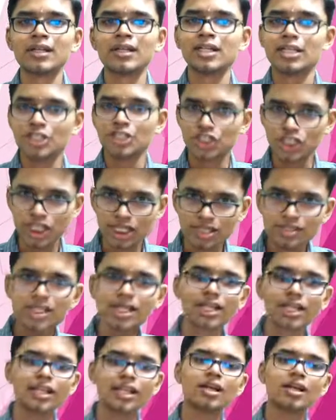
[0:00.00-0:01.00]

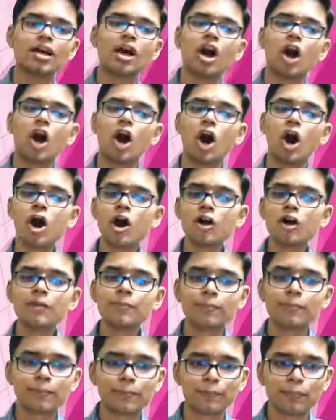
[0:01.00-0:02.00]
Generally,
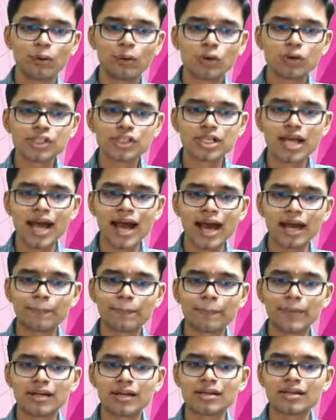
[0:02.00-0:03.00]
all
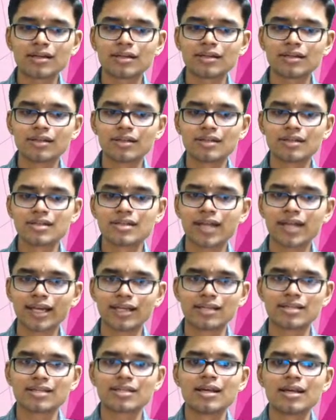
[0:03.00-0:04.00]
post-Harappan
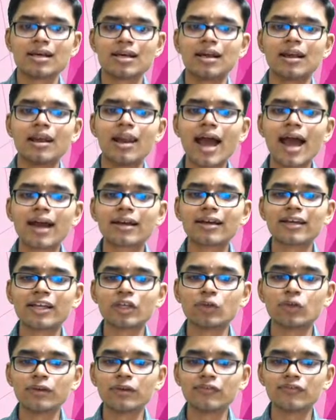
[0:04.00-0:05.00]
sites lack
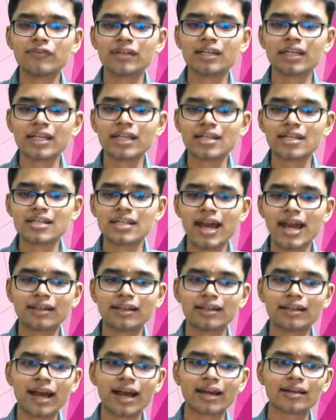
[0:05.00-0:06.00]
human figurines and the
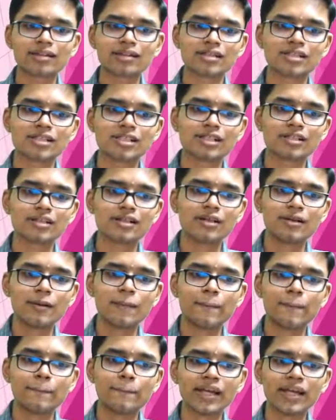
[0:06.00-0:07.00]
characteristic
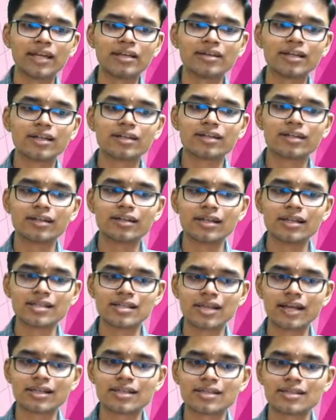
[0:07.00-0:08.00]
painted
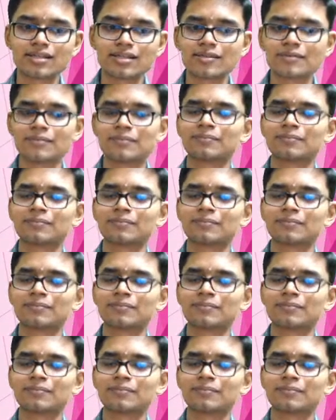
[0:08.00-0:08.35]
designs.